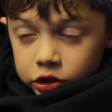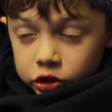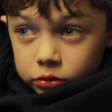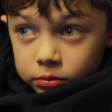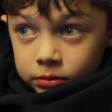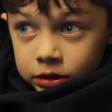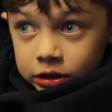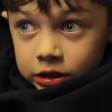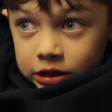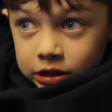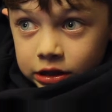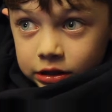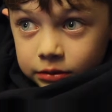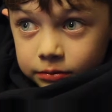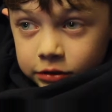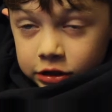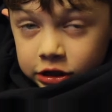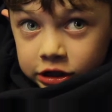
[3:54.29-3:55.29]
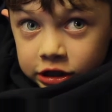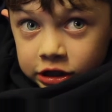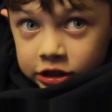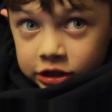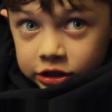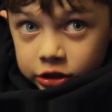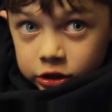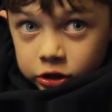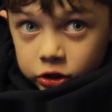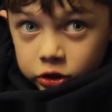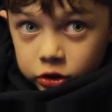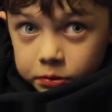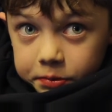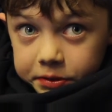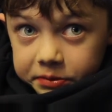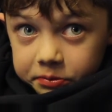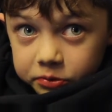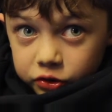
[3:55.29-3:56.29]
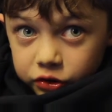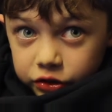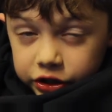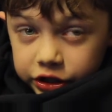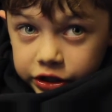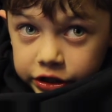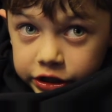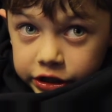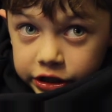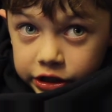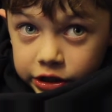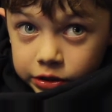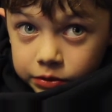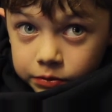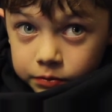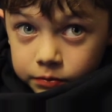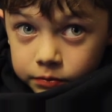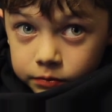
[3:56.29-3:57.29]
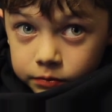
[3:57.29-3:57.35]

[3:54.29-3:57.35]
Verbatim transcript: Superman has a little bit more than that.